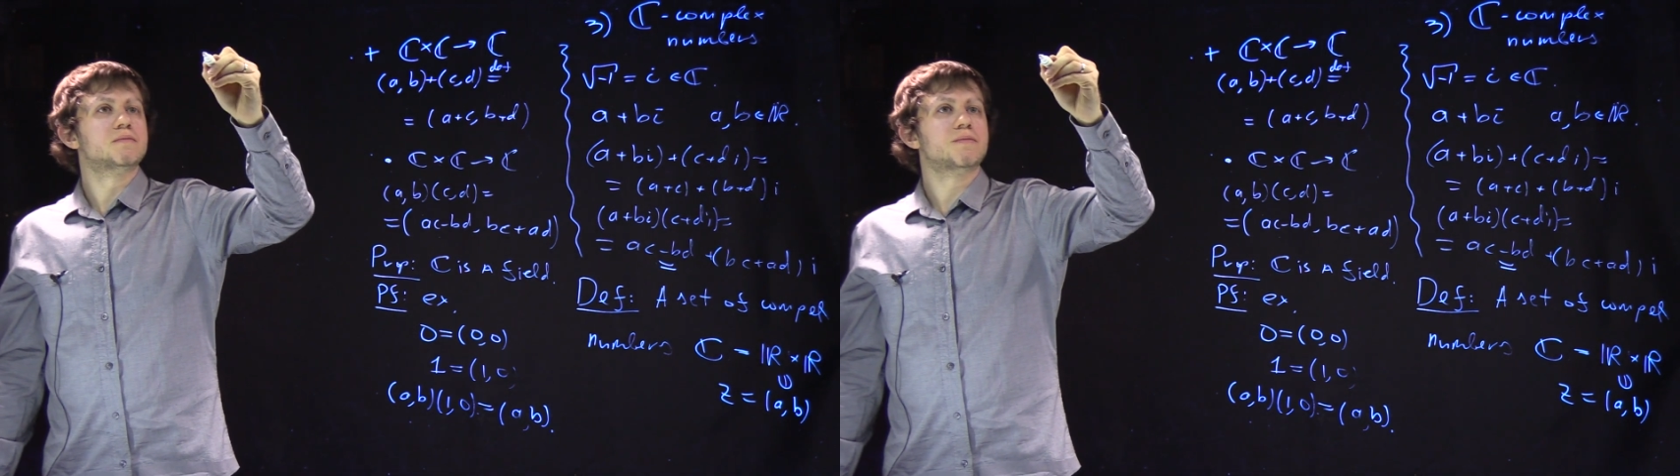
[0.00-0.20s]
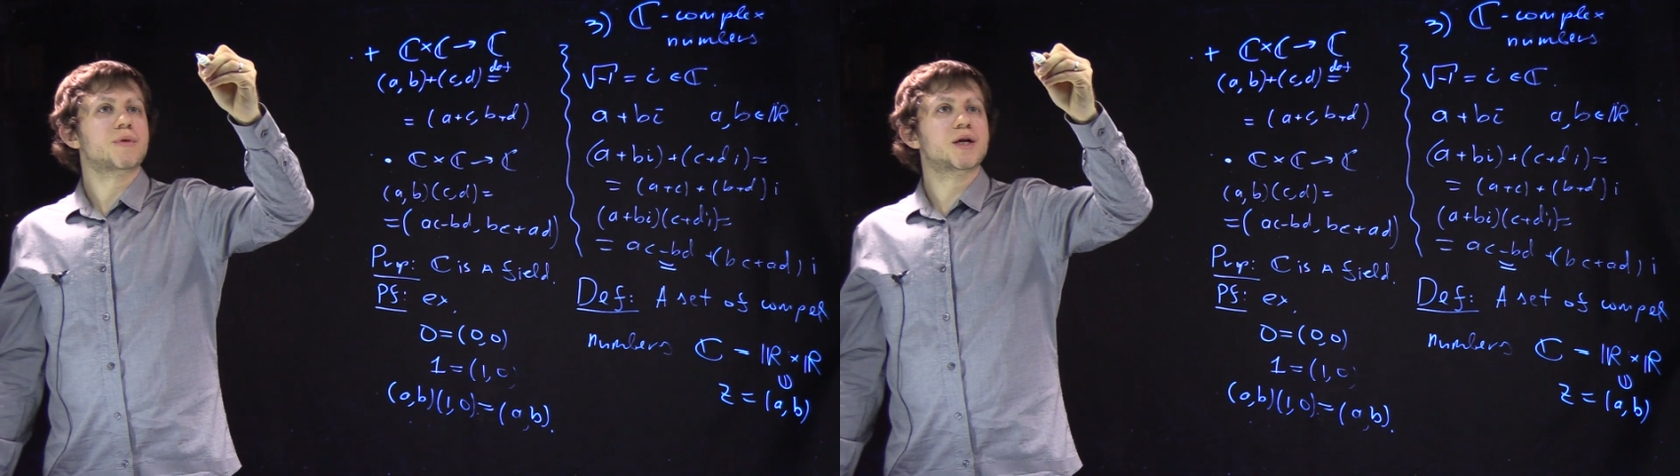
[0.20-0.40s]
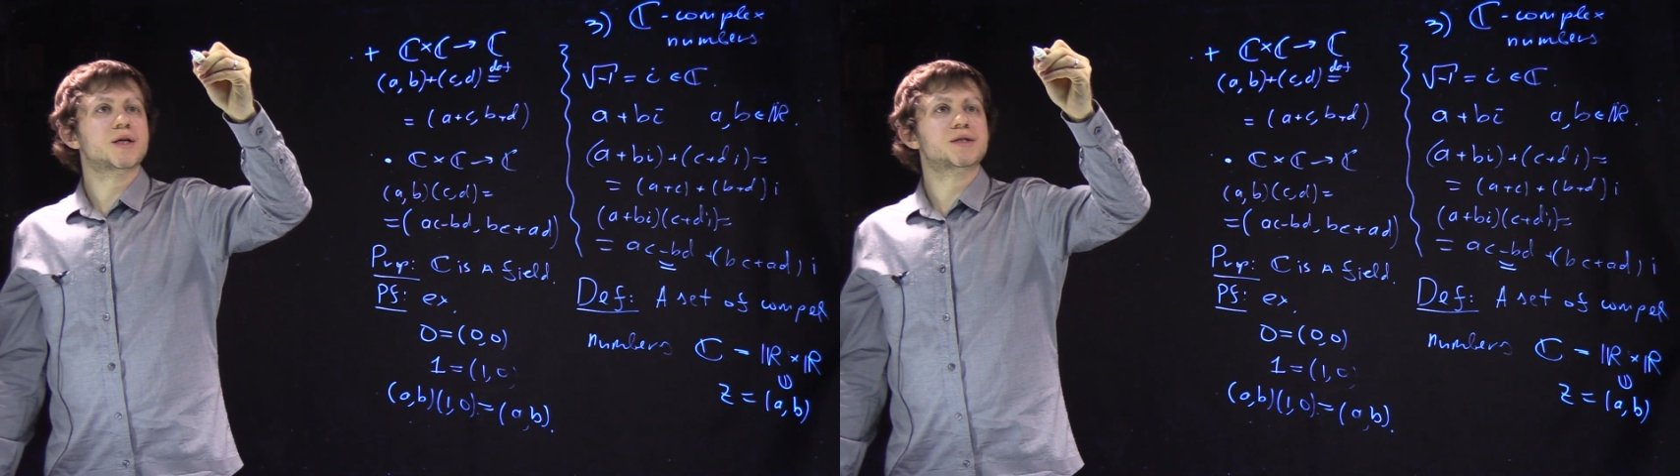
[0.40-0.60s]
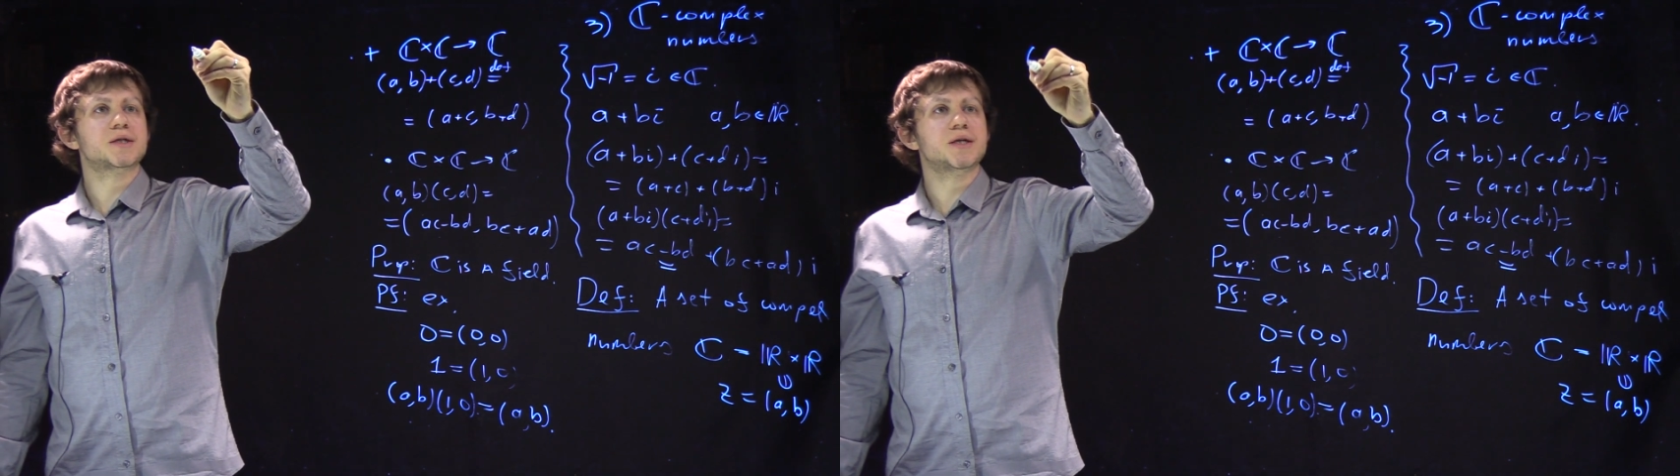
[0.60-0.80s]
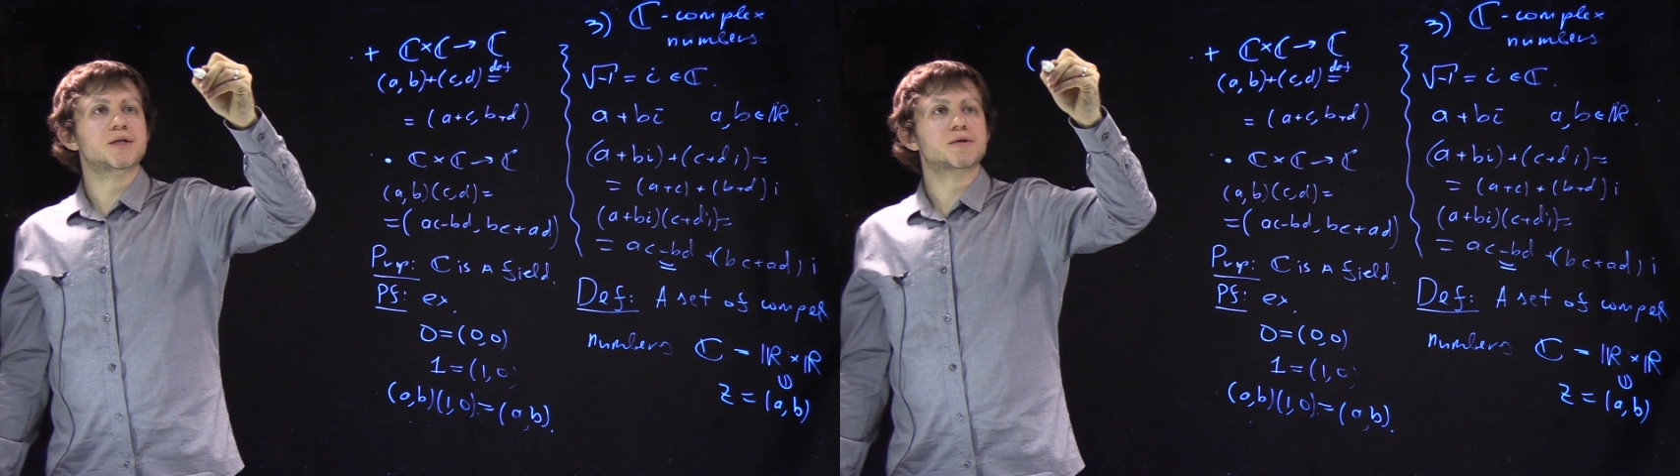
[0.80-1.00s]
it
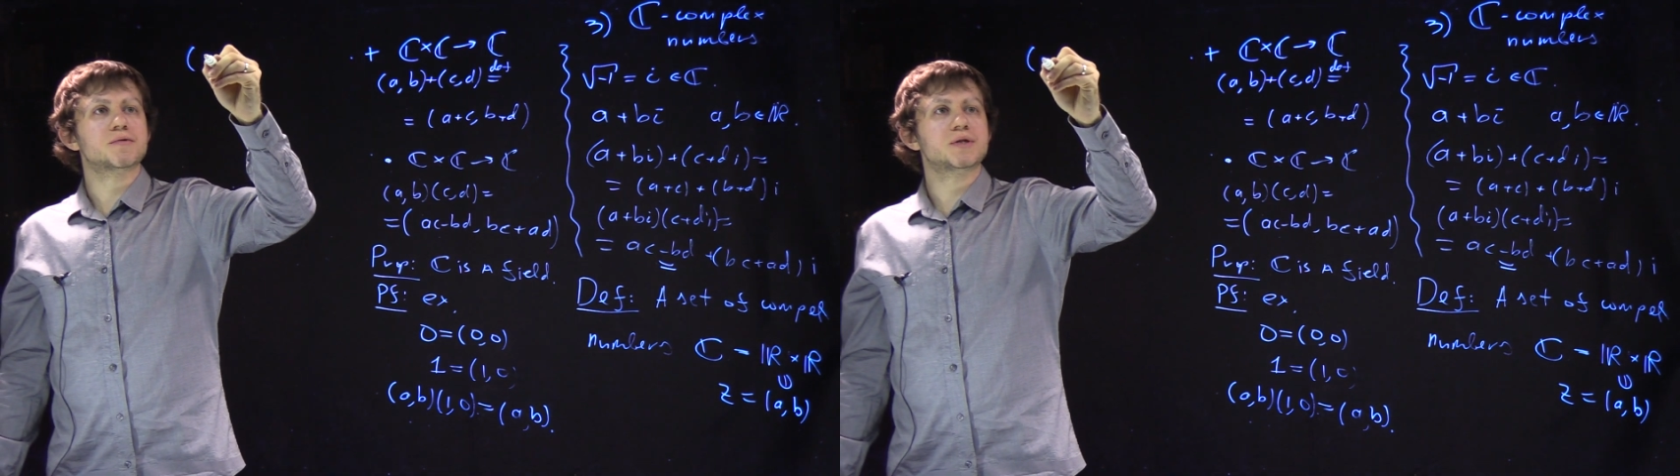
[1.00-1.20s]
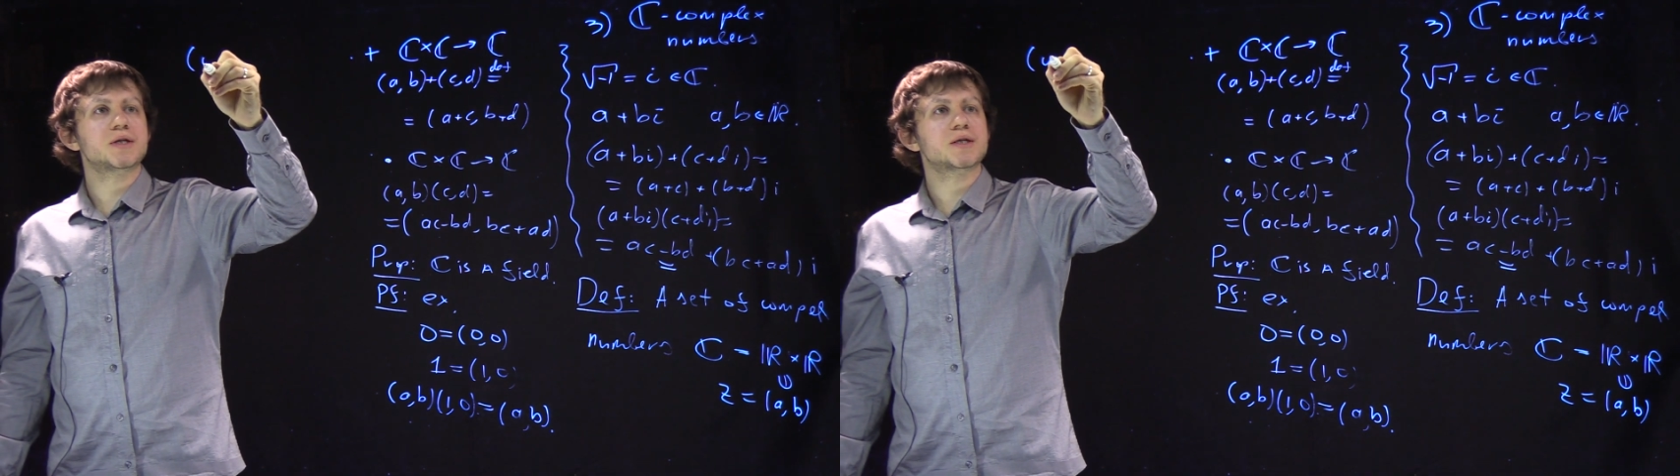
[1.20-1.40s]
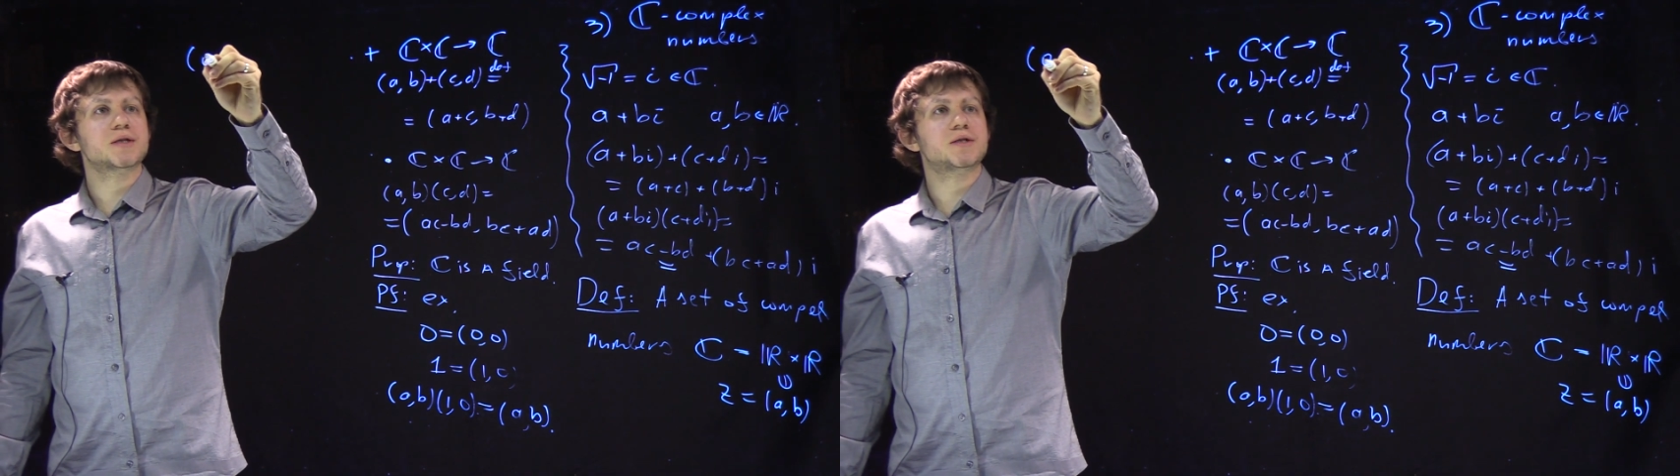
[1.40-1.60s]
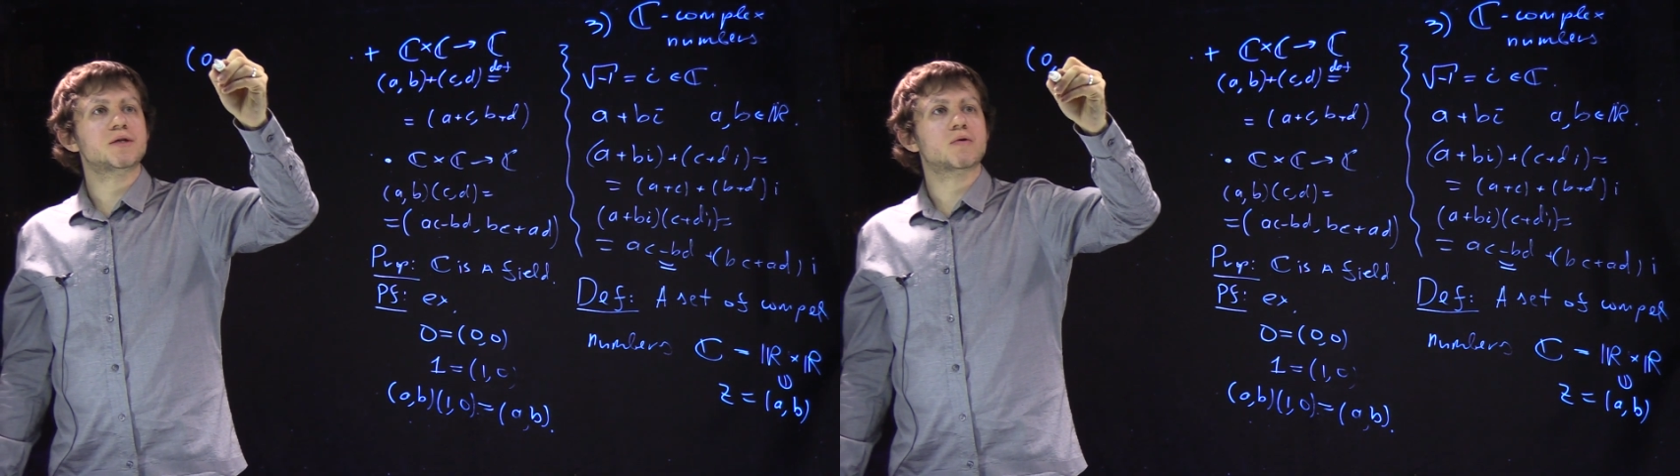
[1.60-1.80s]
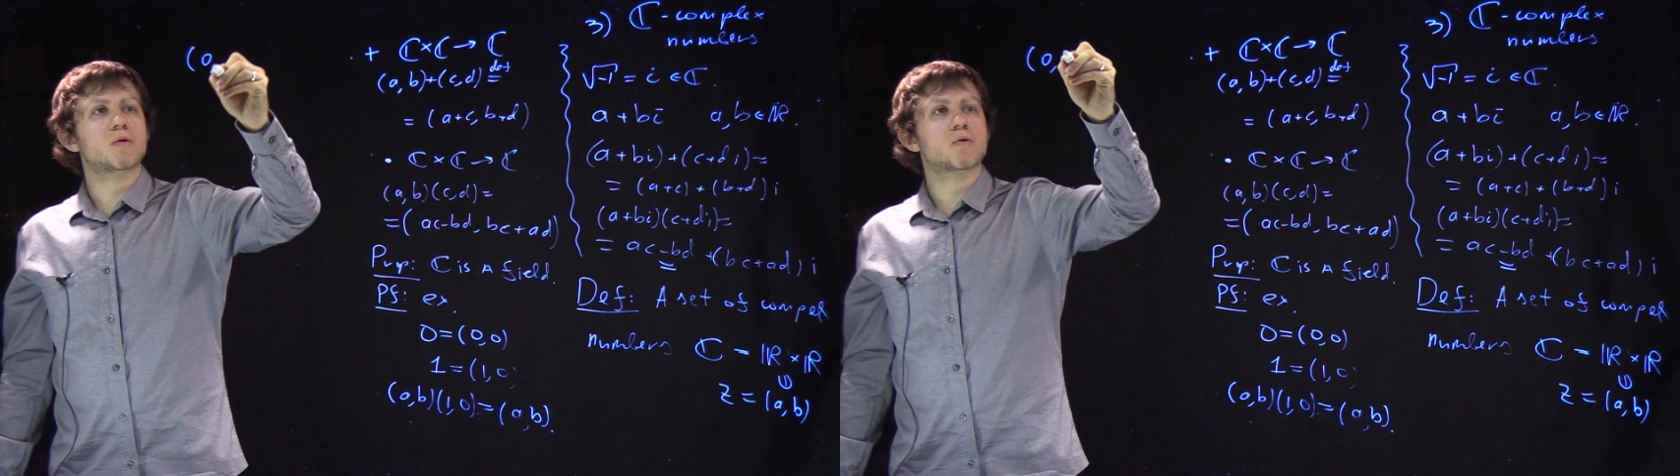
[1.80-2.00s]
is easy to see that
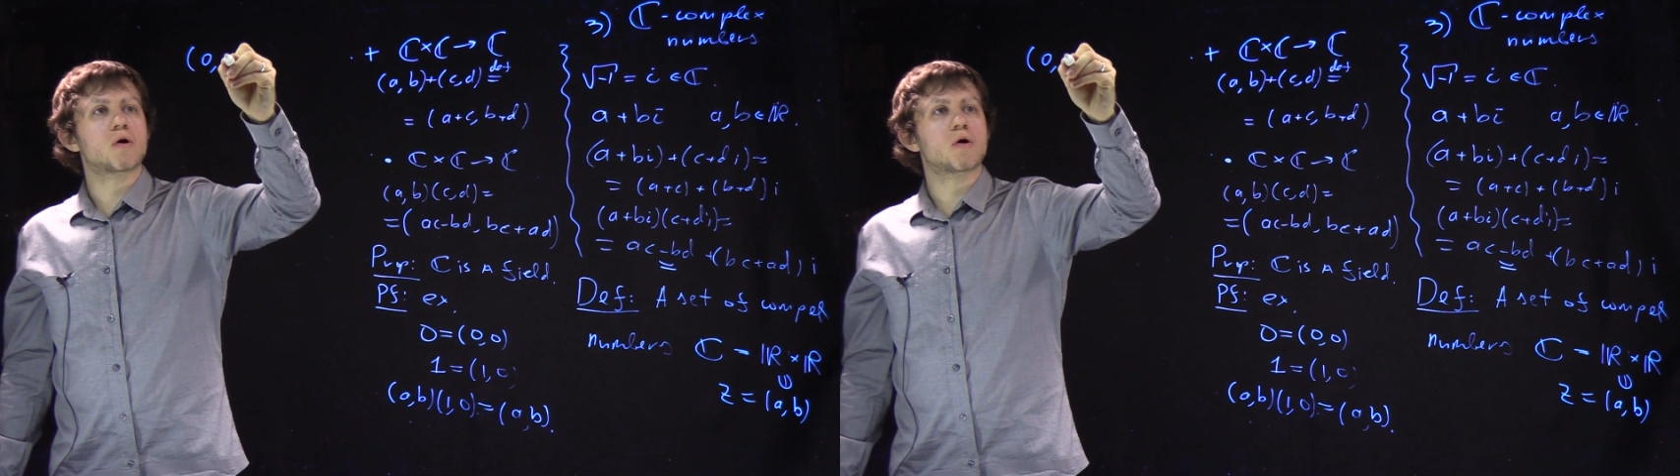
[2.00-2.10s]
0,